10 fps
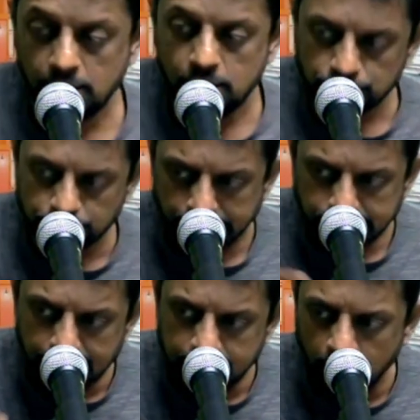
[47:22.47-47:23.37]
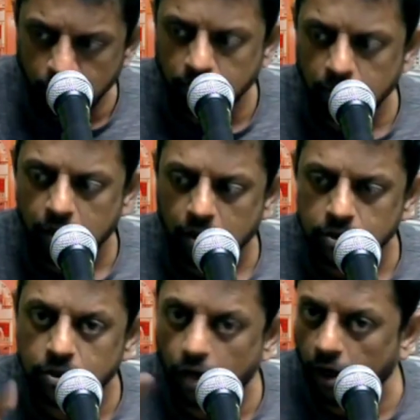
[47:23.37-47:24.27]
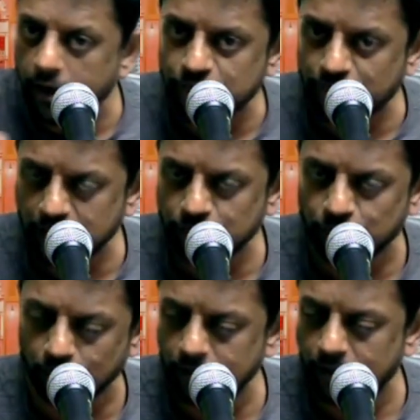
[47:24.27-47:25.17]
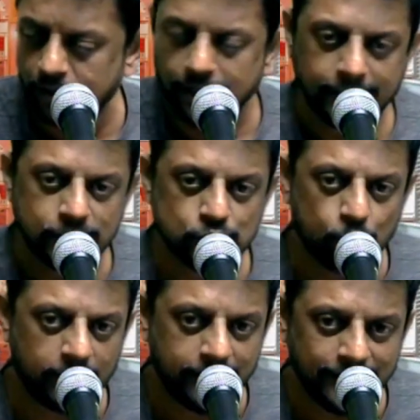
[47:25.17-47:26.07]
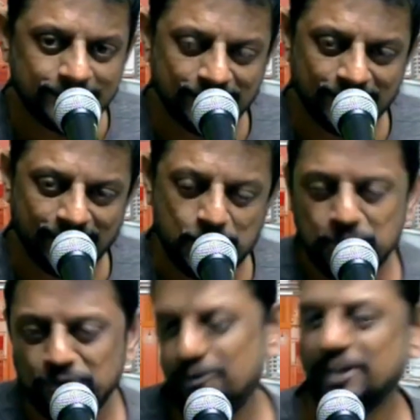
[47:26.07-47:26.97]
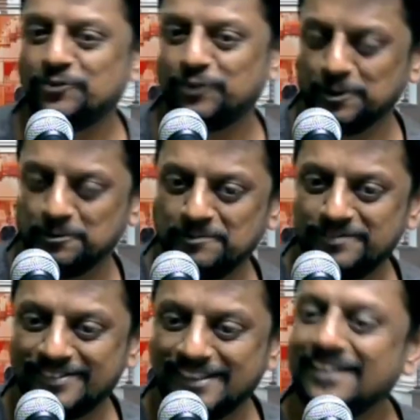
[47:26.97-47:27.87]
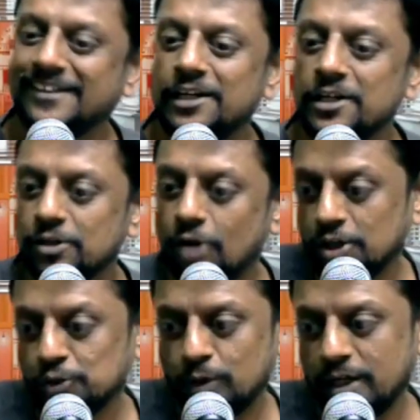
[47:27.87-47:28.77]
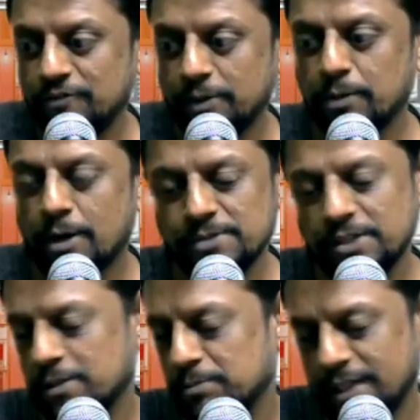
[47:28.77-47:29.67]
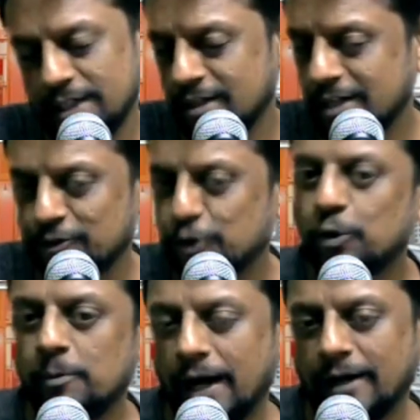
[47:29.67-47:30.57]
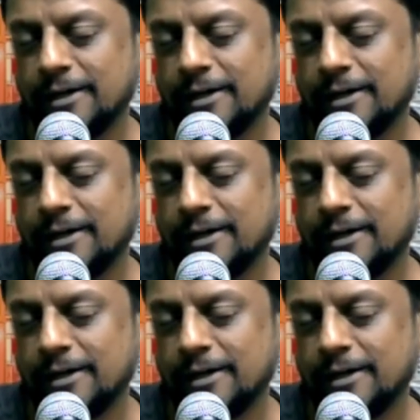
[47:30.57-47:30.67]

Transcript: So, just like how God is faithful, His word is faithful. God's word, if it promises something, it'll never go back.